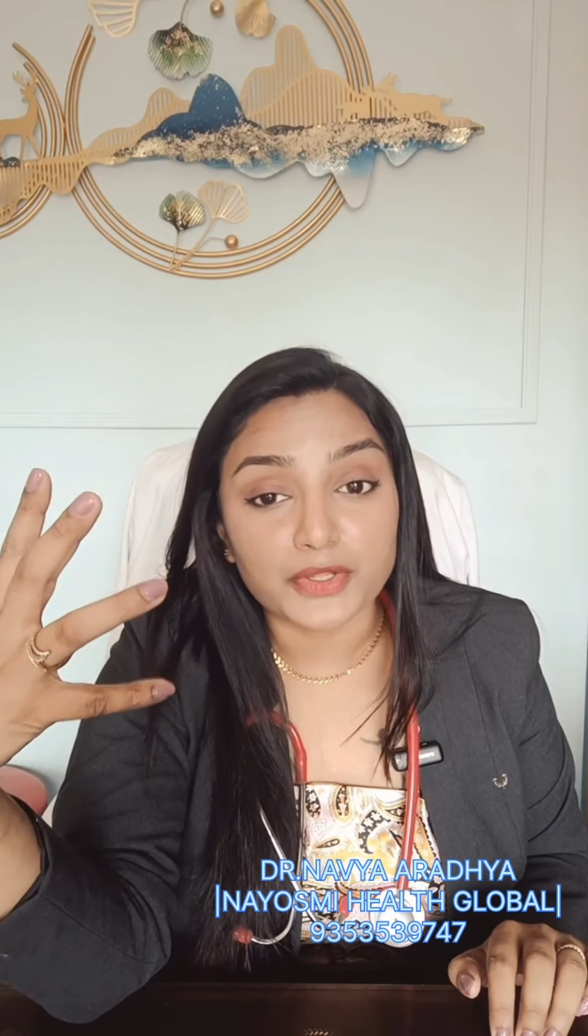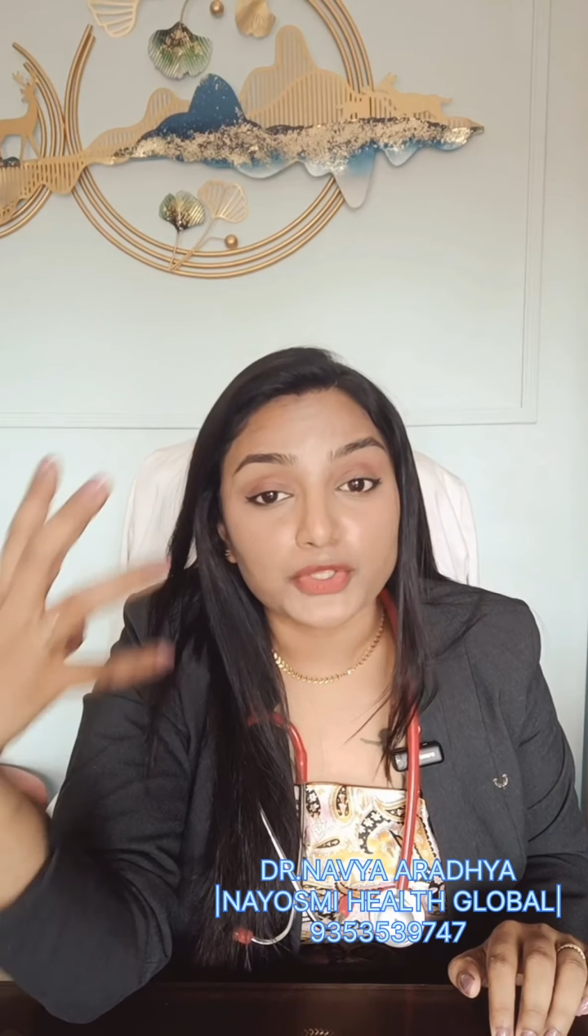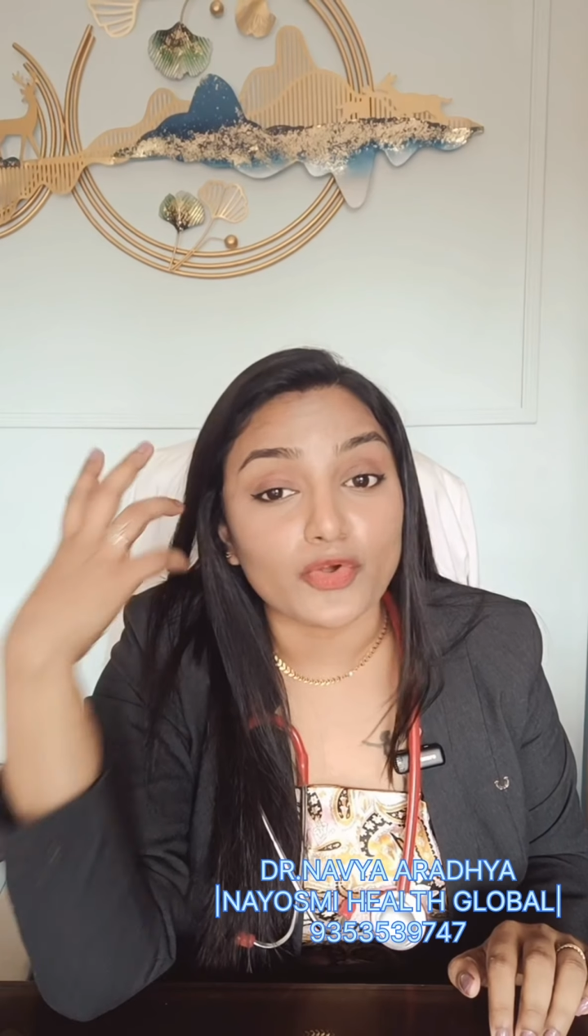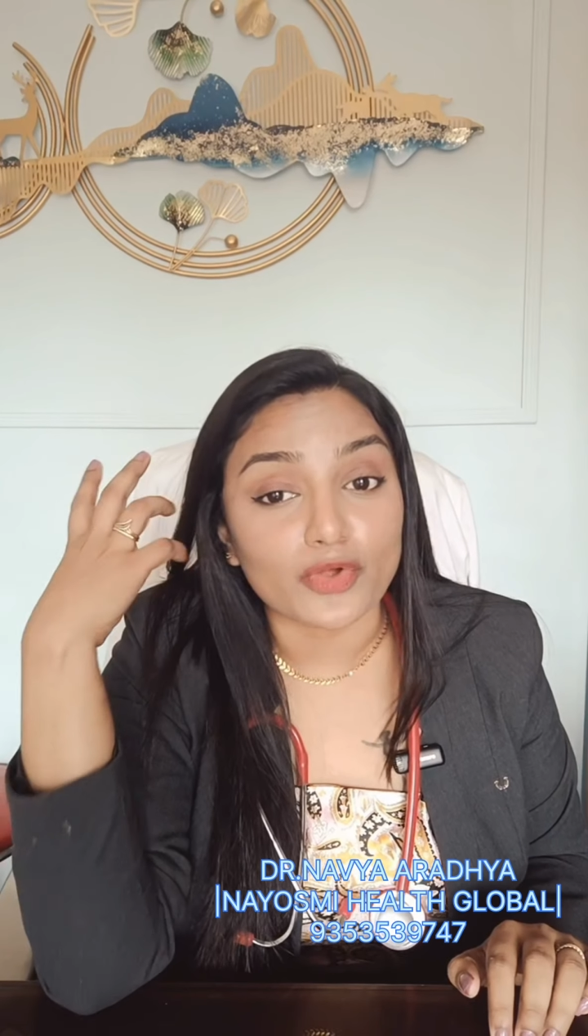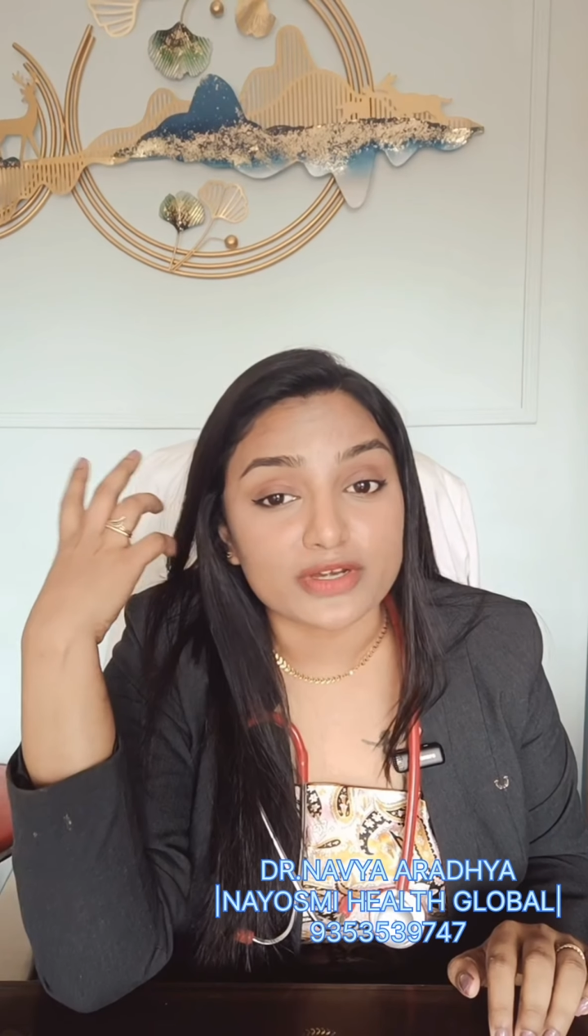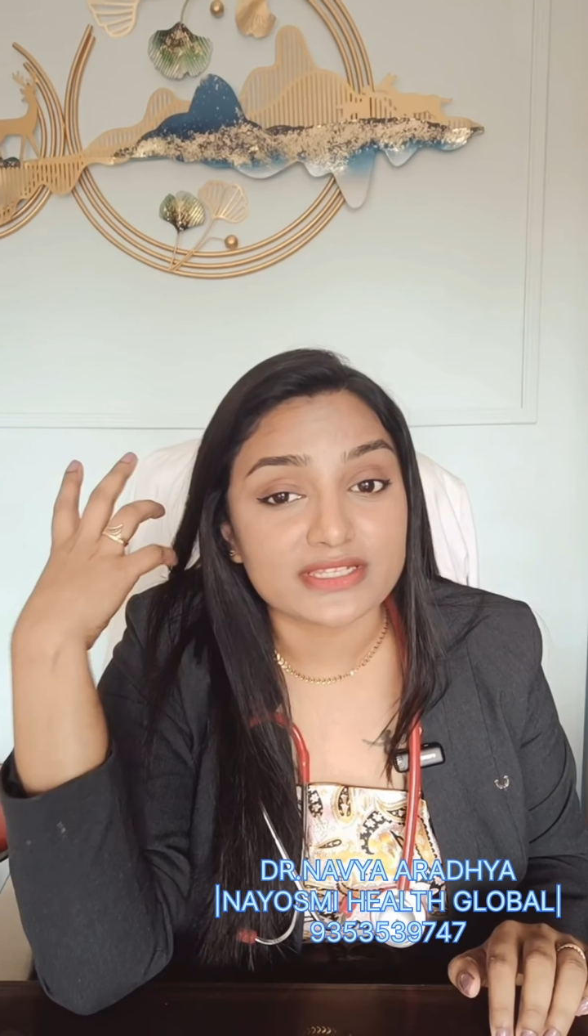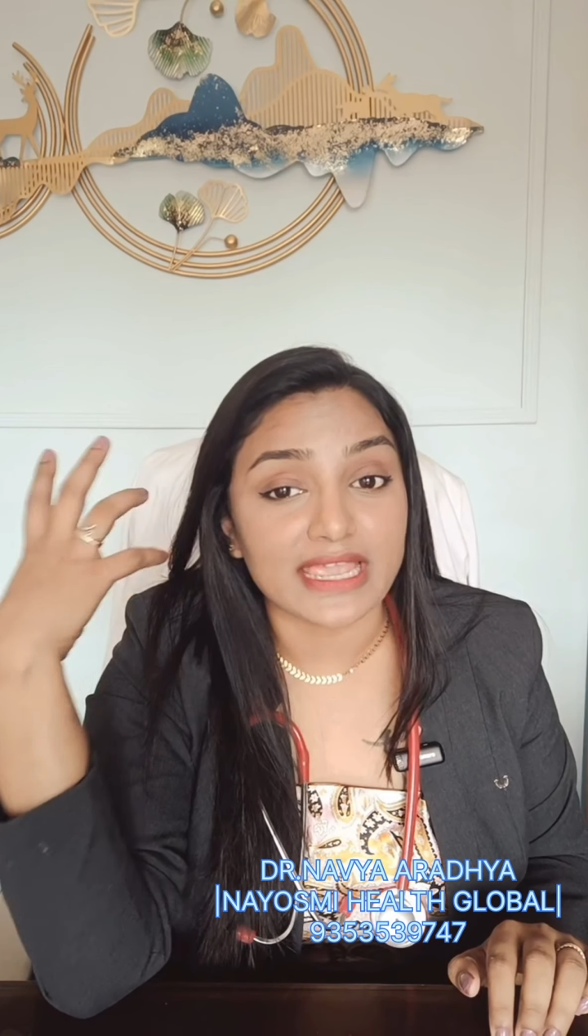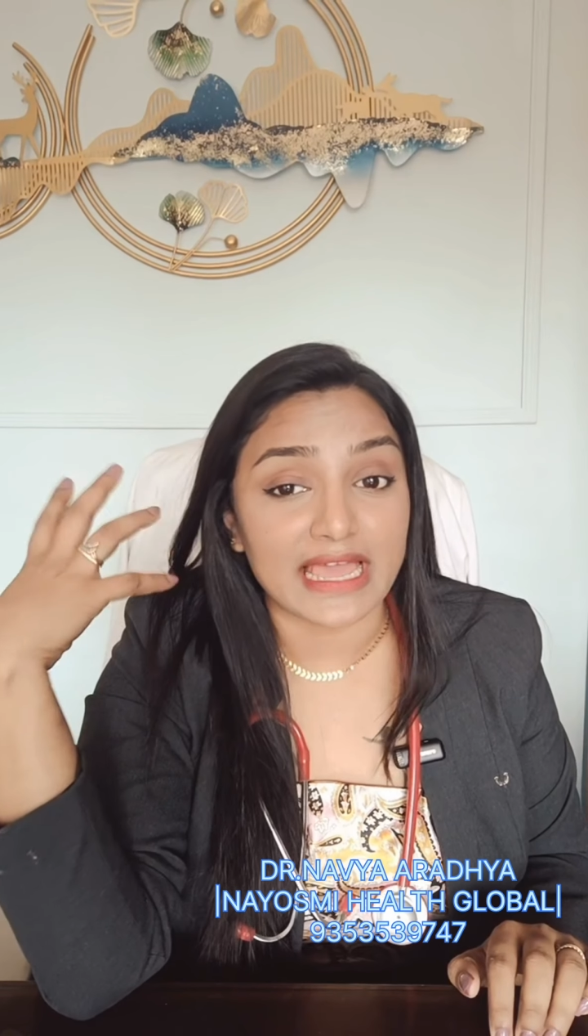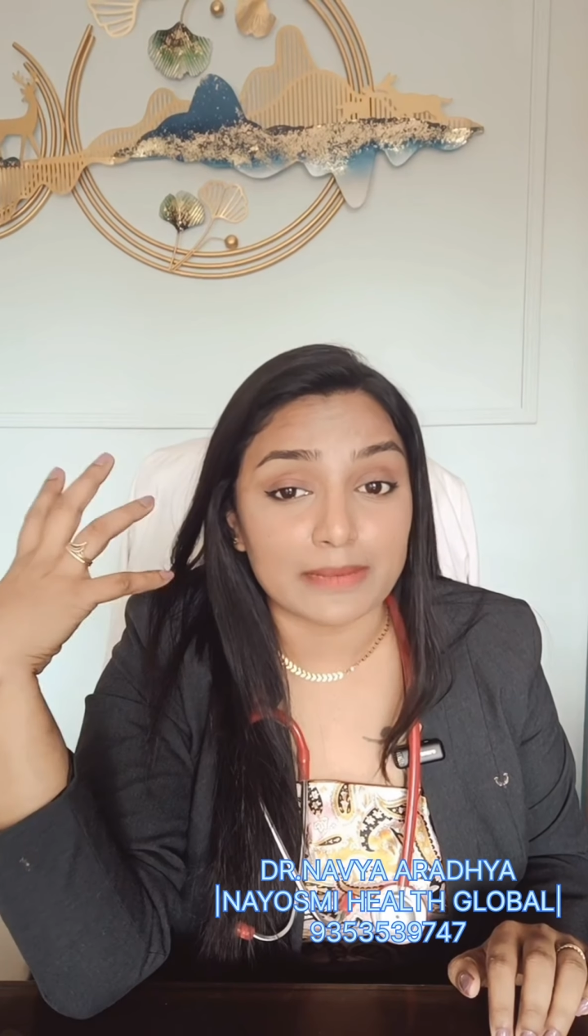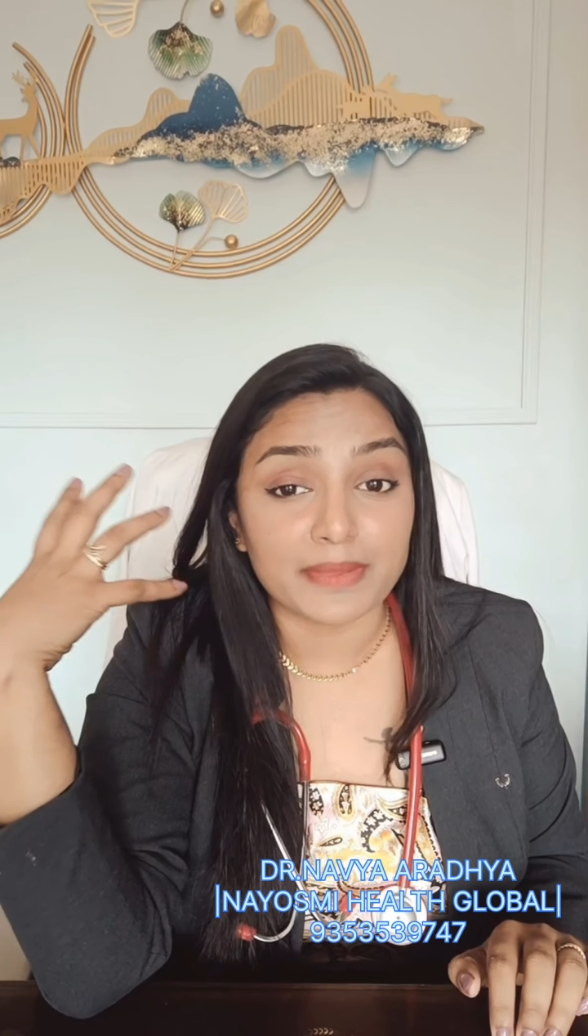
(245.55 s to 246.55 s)
your
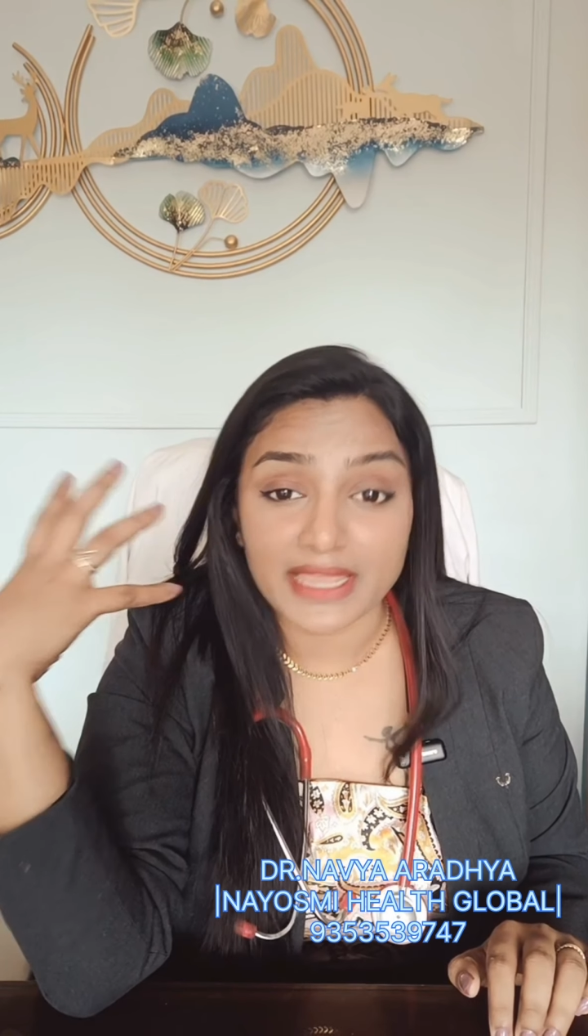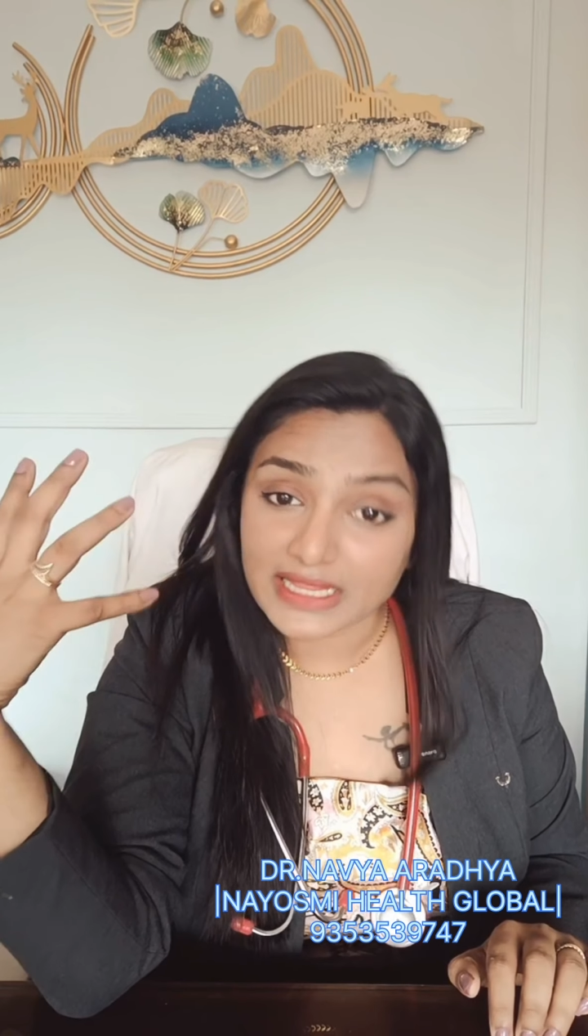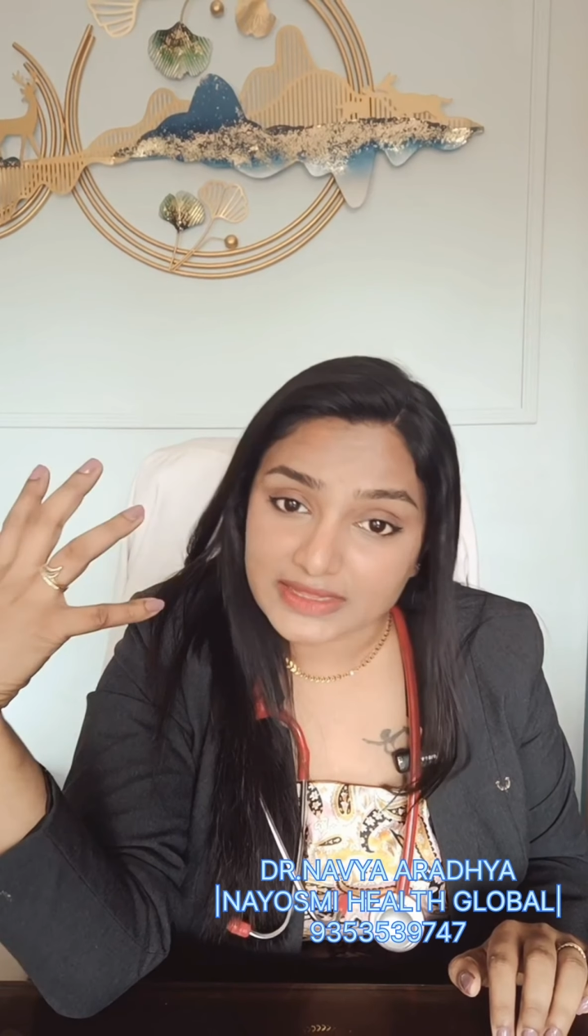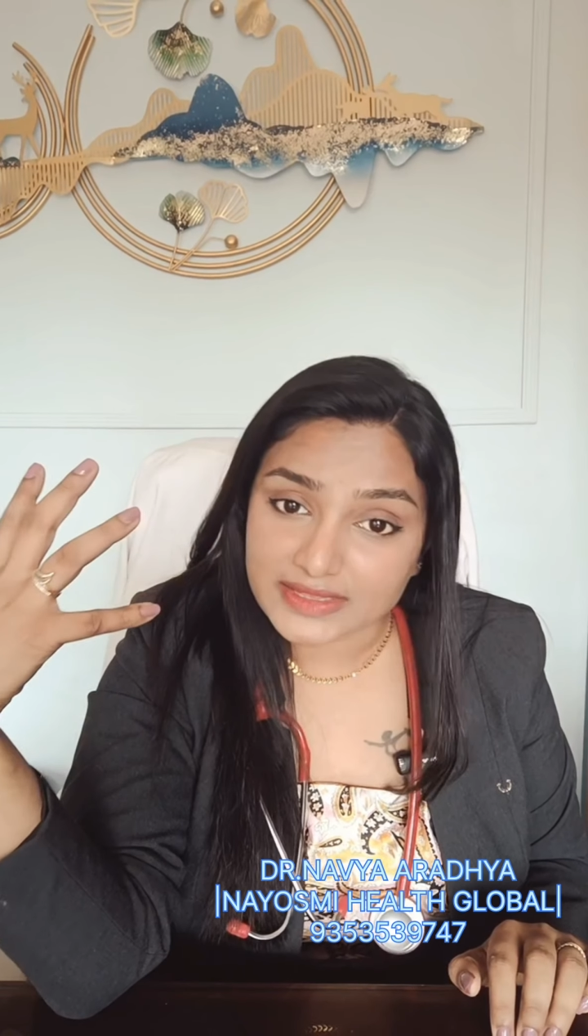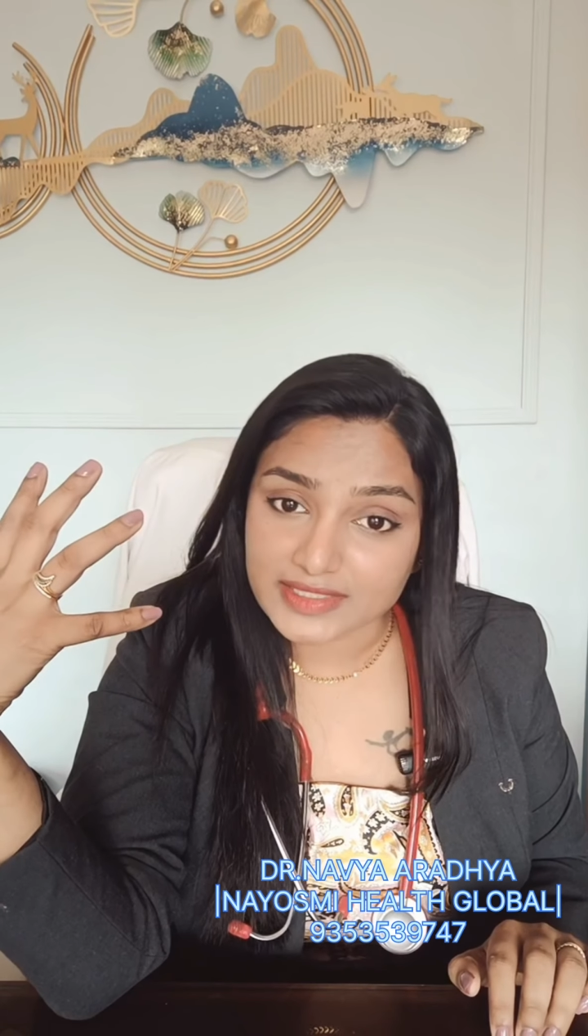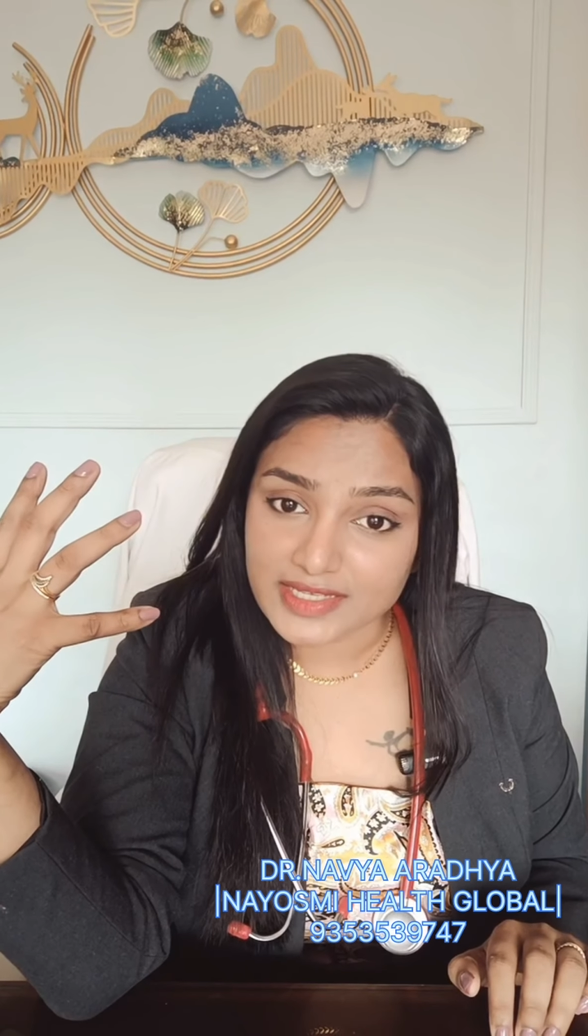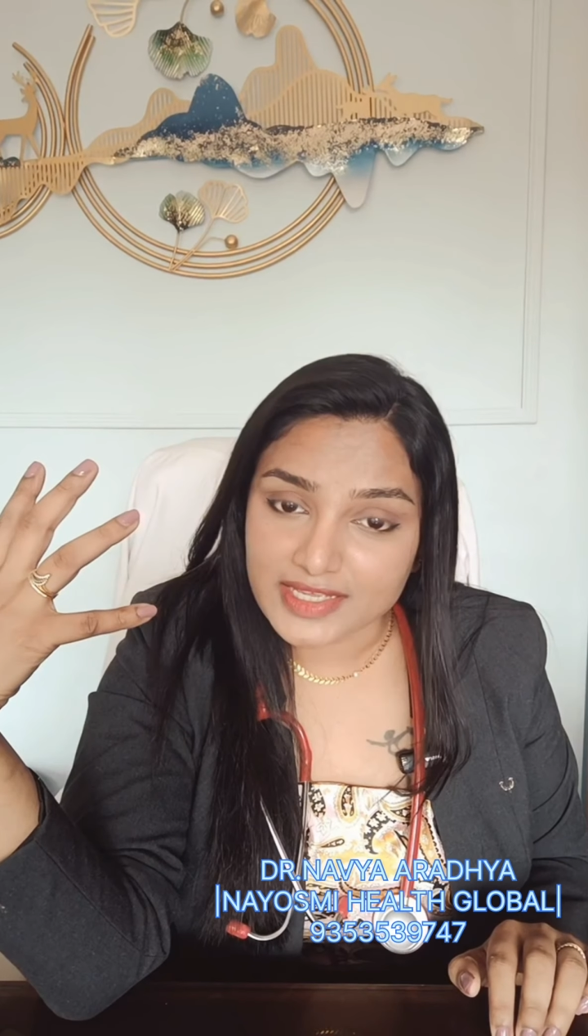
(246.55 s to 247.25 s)
scalp health.